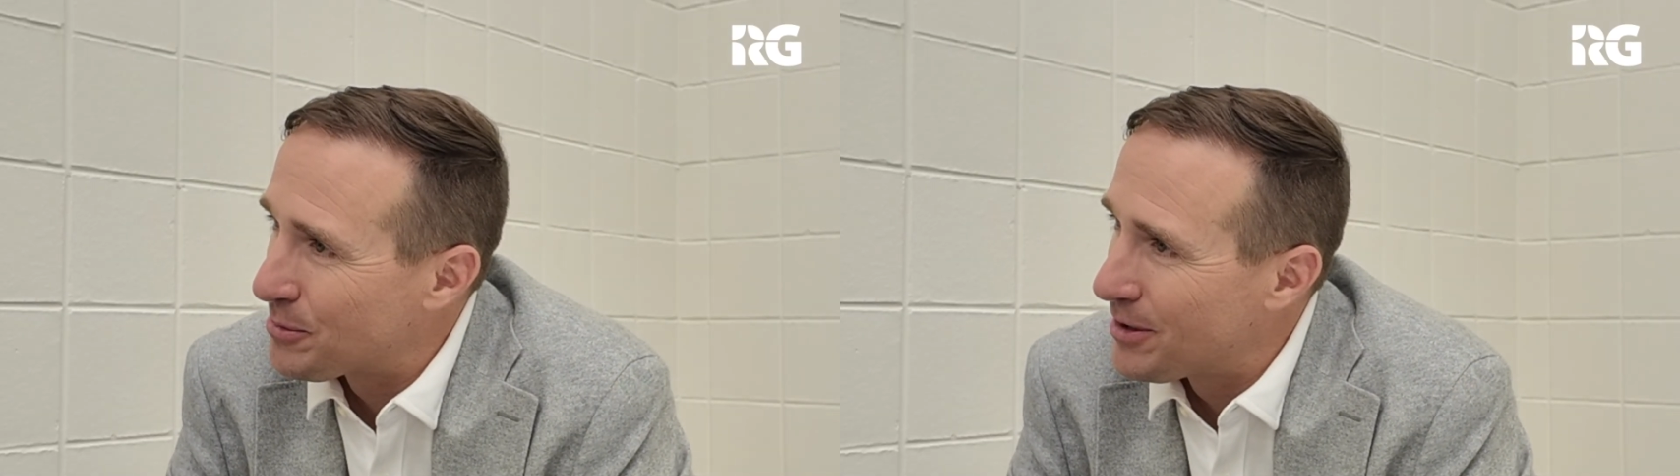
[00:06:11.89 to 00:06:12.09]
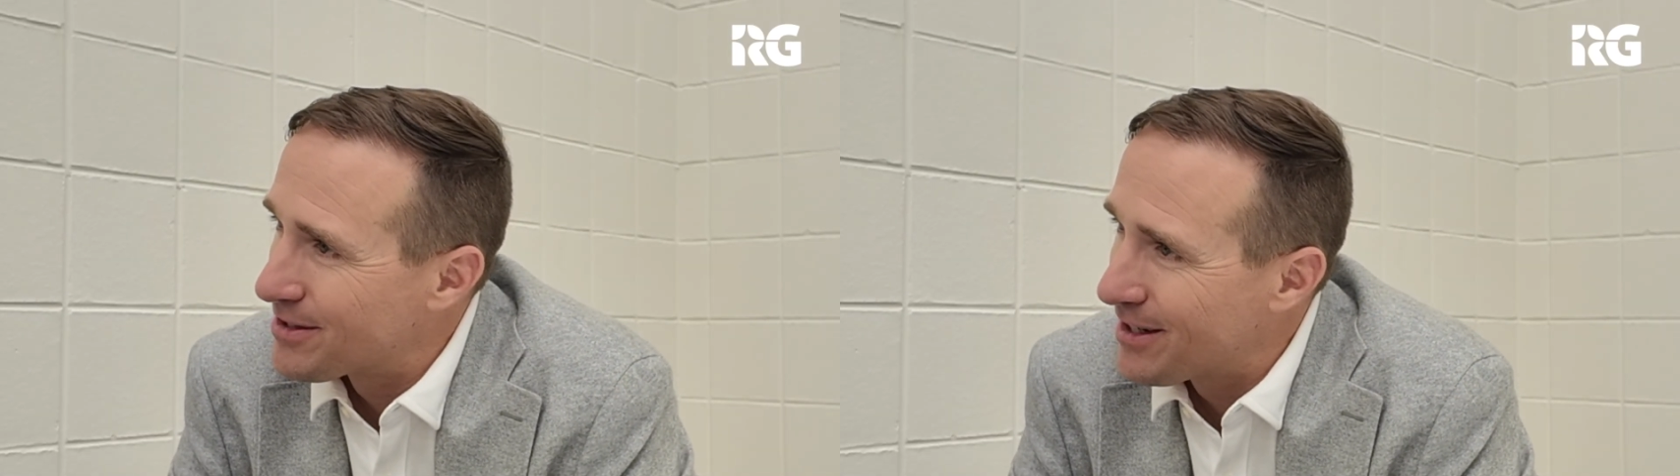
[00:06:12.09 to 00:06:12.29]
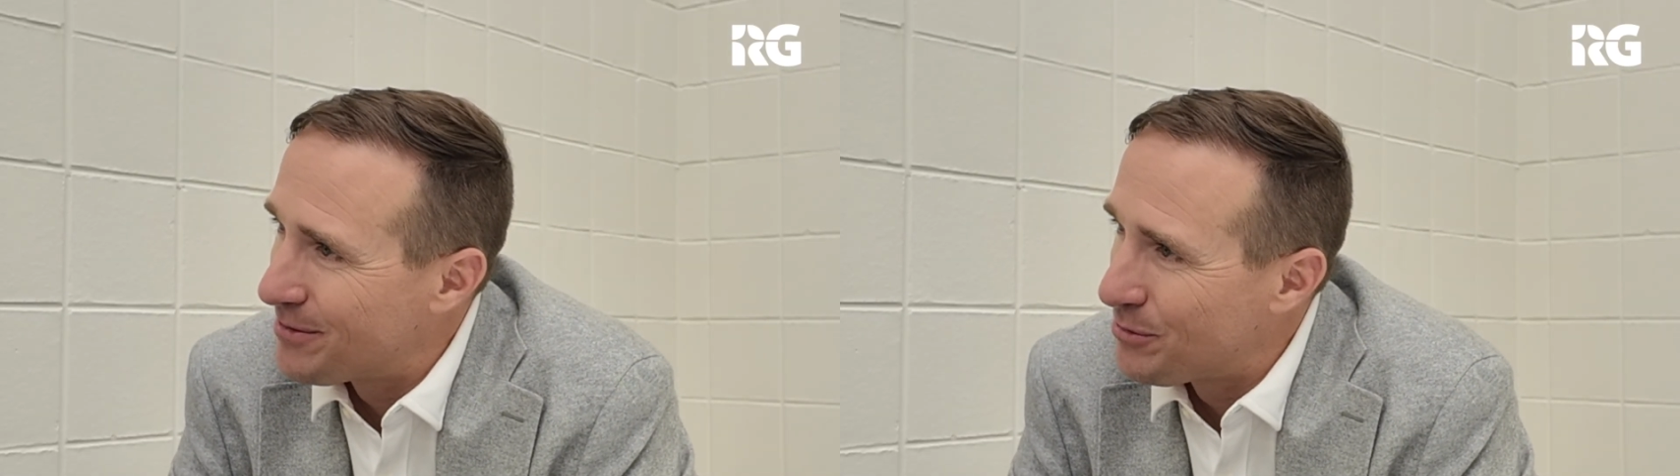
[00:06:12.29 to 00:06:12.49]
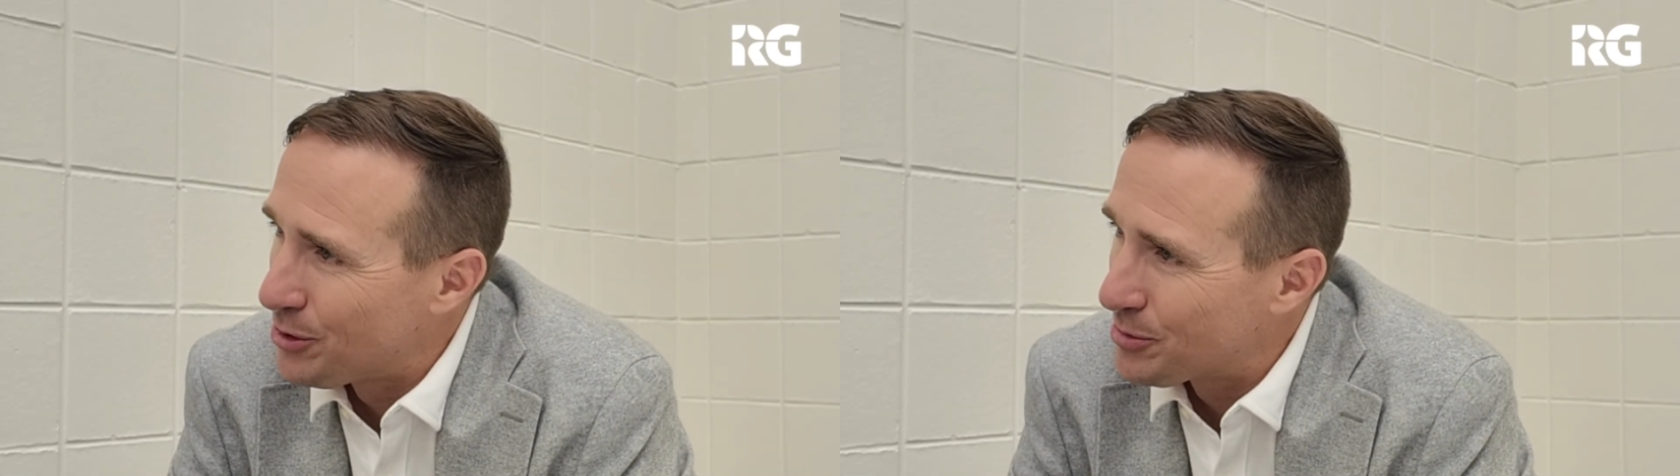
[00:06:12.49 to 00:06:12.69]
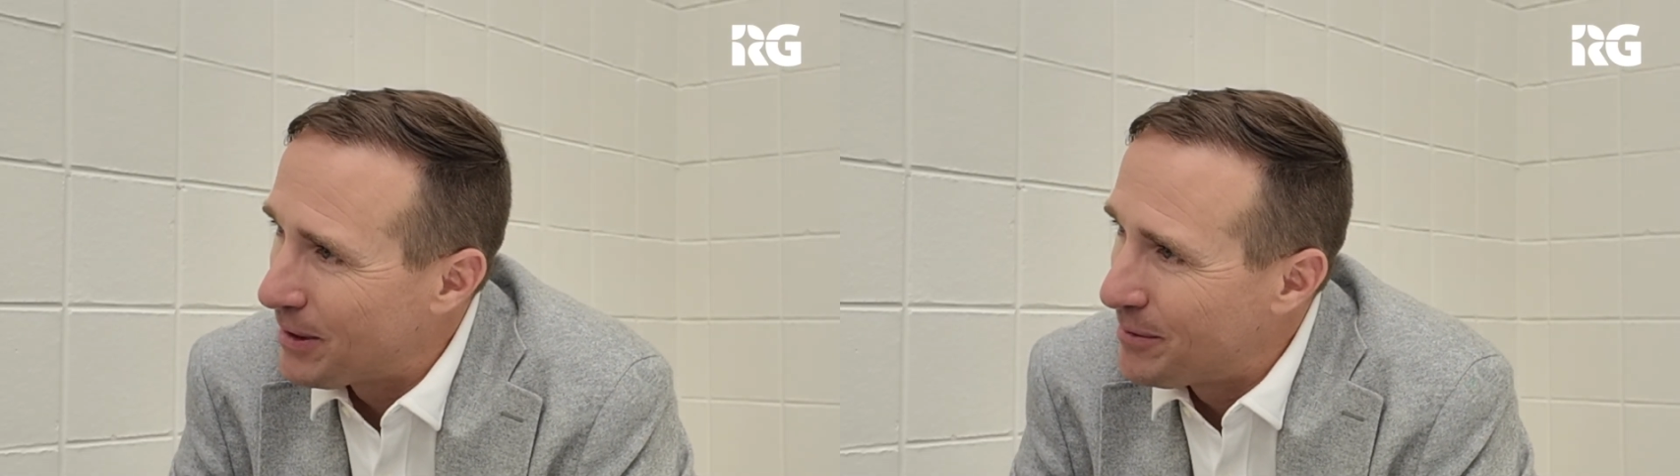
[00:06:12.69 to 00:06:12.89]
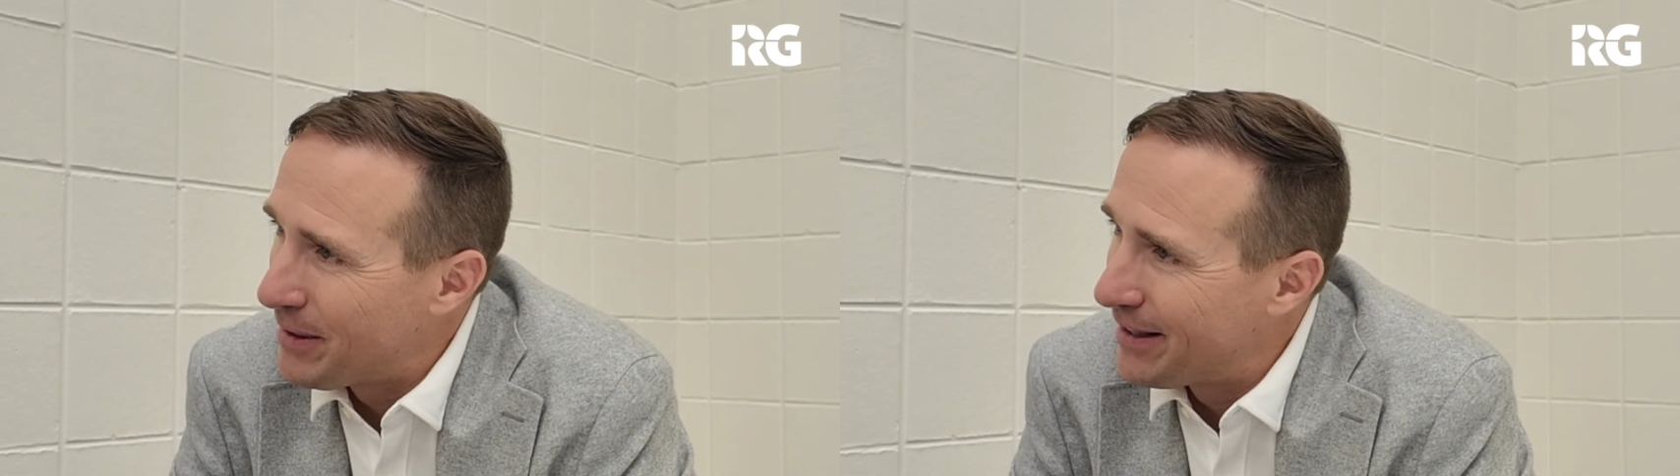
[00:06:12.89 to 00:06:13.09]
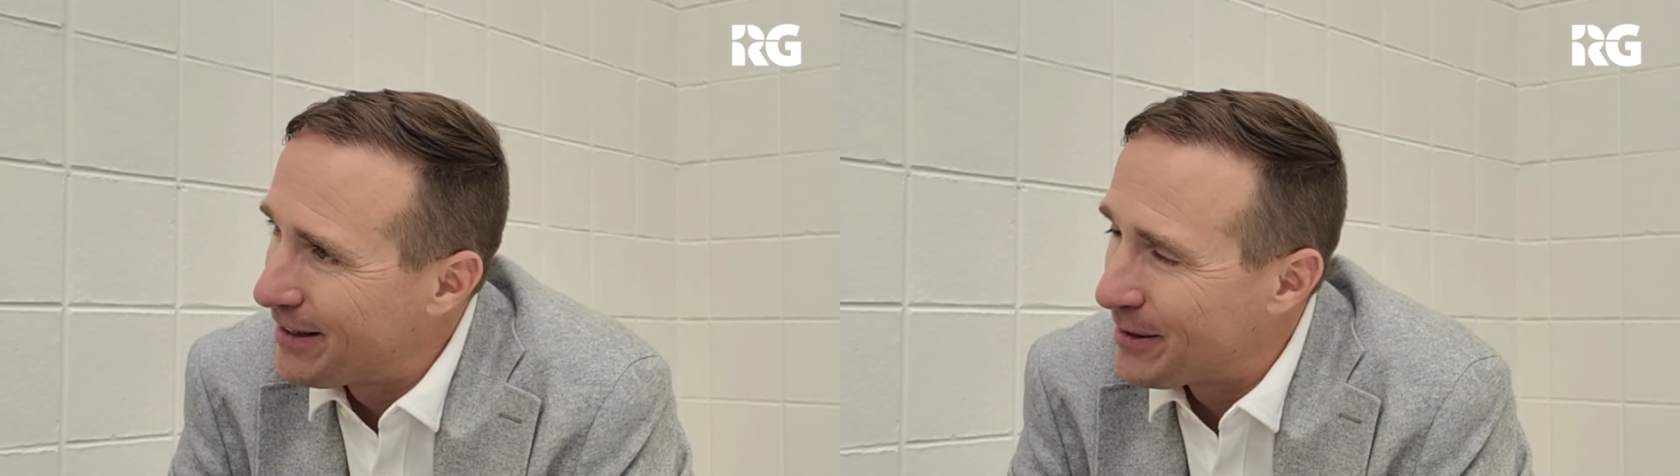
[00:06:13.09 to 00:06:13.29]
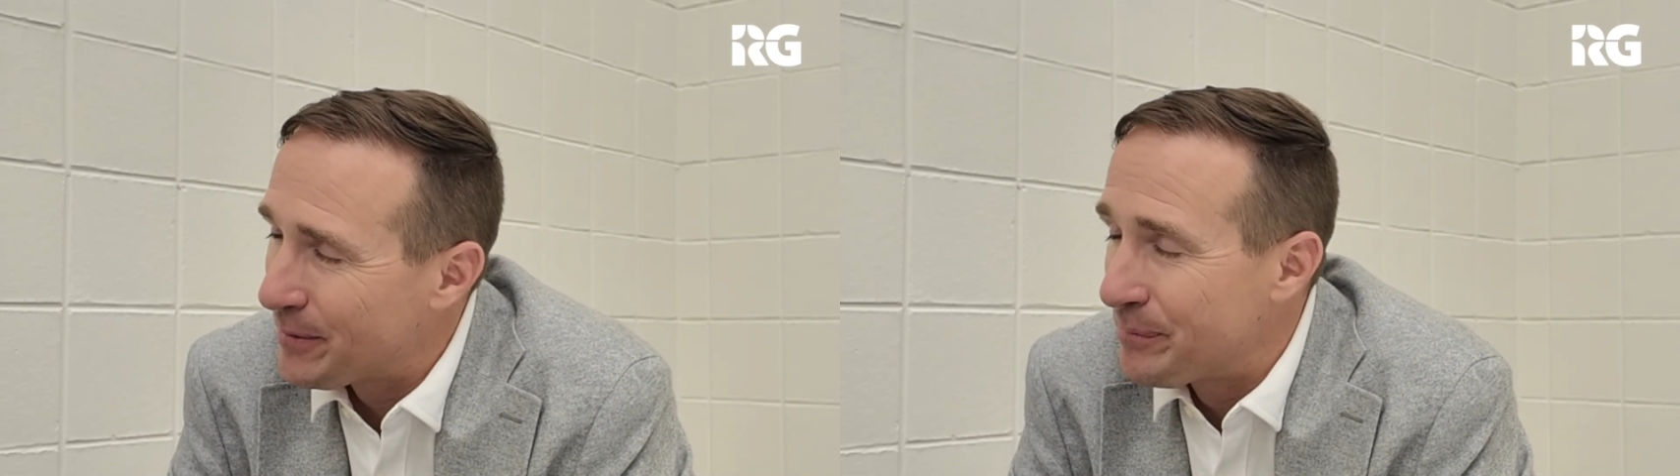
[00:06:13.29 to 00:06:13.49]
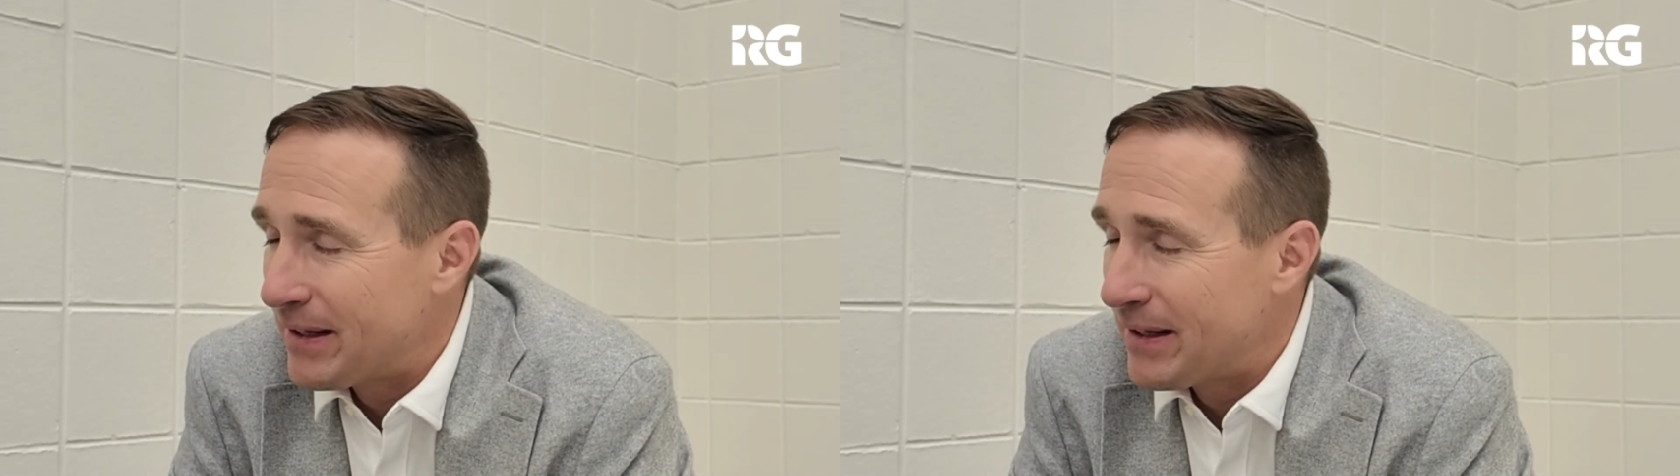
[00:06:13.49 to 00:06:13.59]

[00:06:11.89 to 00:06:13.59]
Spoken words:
present Walter Payton Man of the Year.